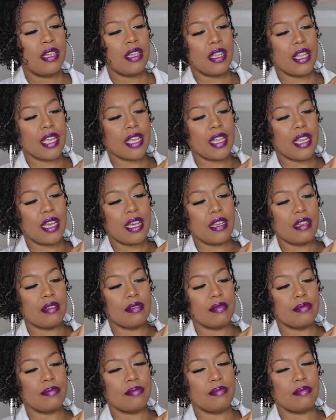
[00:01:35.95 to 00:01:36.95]
Like it had
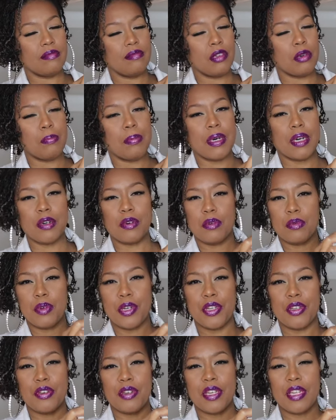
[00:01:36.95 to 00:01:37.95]
a little buckle where
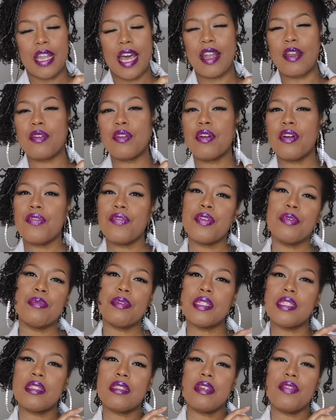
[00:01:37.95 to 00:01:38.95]
you could, I don't know if it
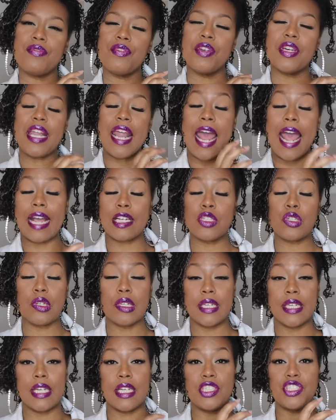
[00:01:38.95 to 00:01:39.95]
was, if you could
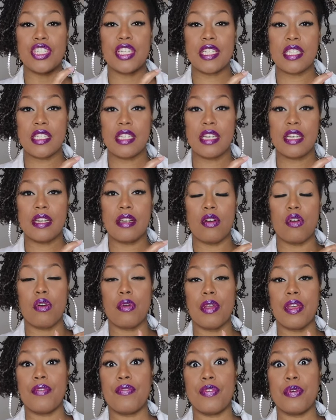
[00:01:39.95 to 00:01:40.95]
actually adjust it
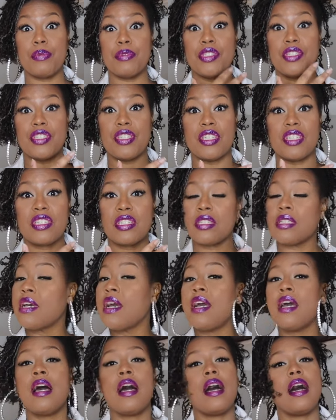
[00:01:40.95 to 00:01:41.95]
or if it was just
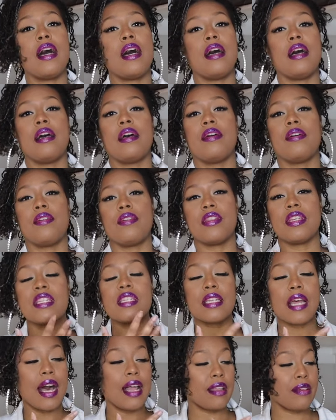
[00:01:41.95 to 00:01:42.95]
uh, the
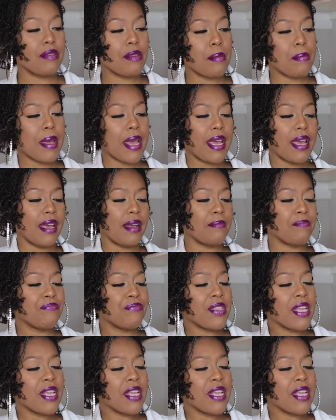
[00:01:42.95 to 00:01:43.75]
style of the bag.